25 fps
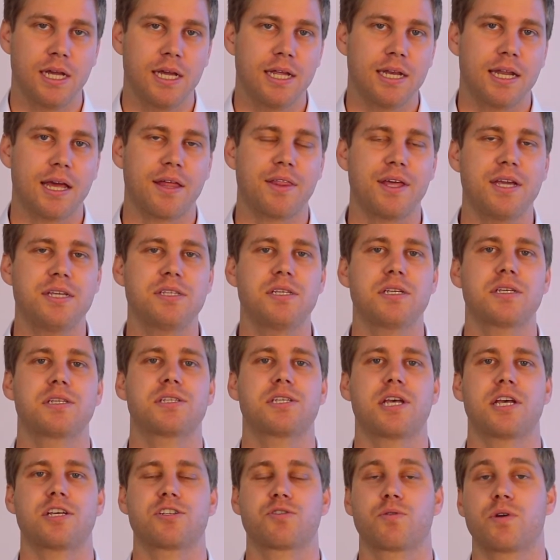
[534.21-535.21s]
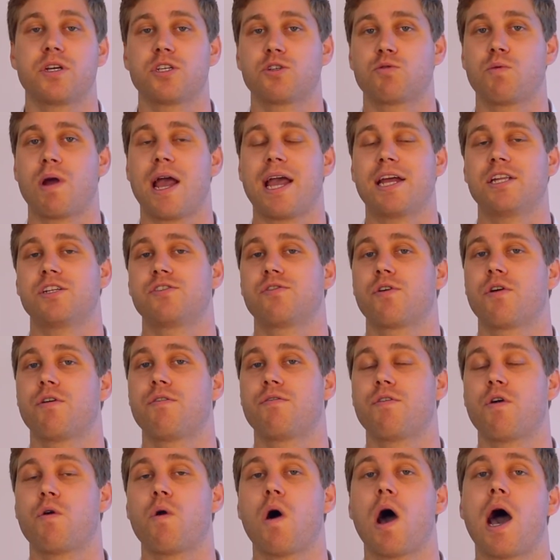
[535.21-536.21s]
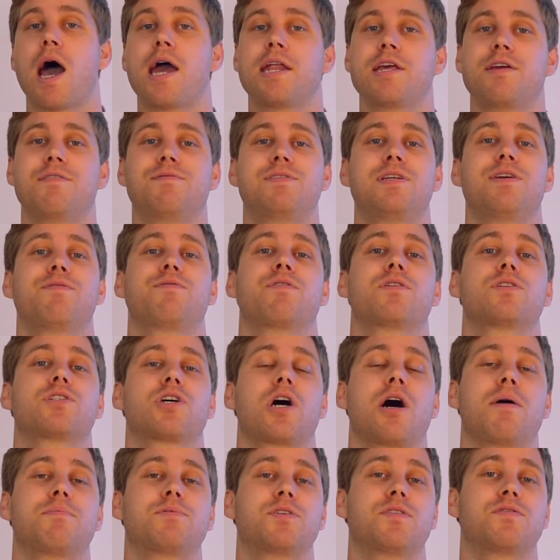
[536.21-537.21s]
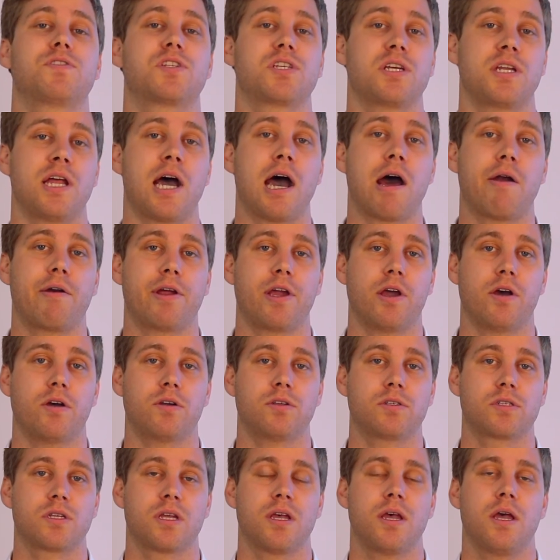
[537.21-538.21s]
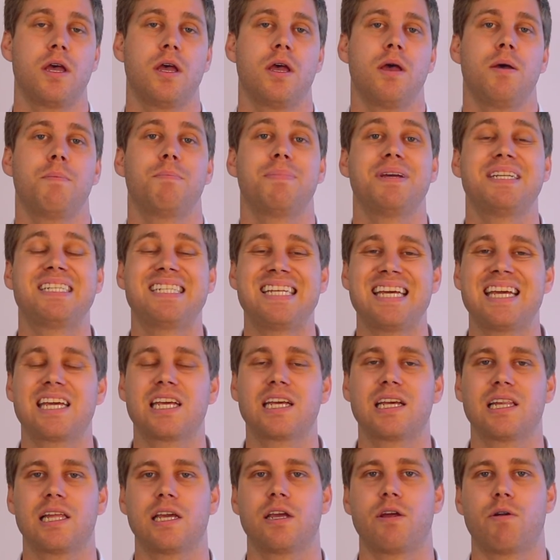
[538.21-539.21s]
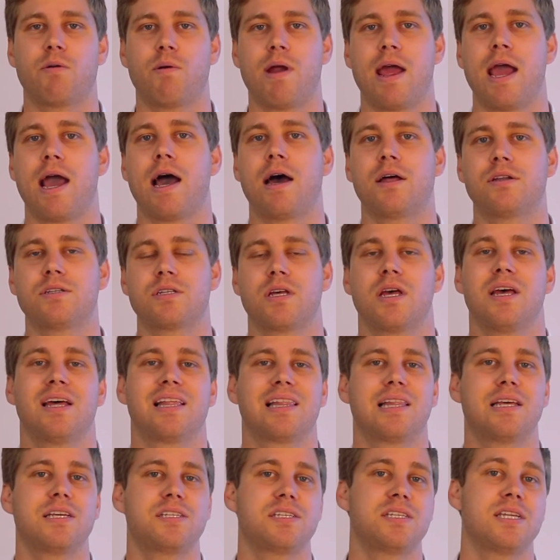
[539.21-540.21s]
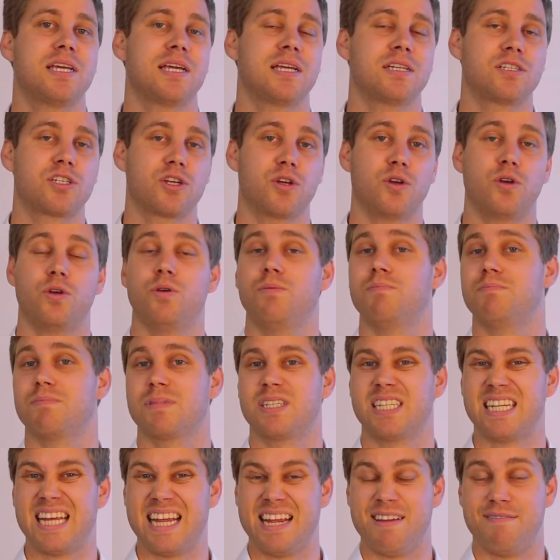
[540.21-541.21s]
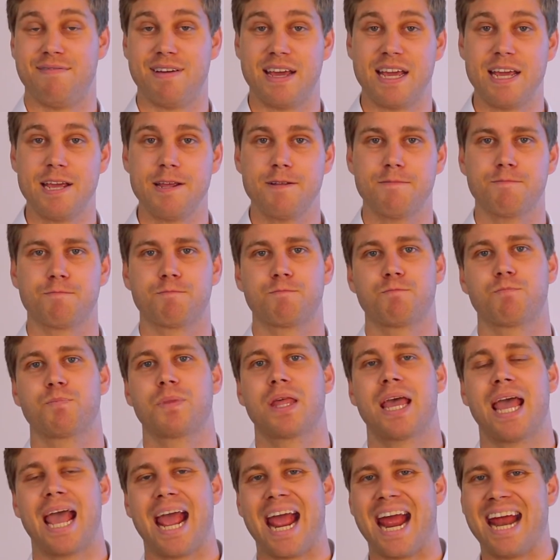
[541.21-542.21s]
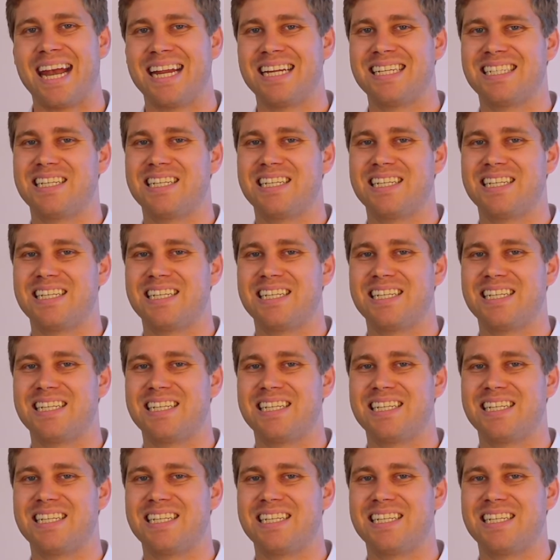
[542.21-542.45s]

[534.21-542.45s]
Now these accessories range for a variety of different types of scenarios, particularly around listening to TV and in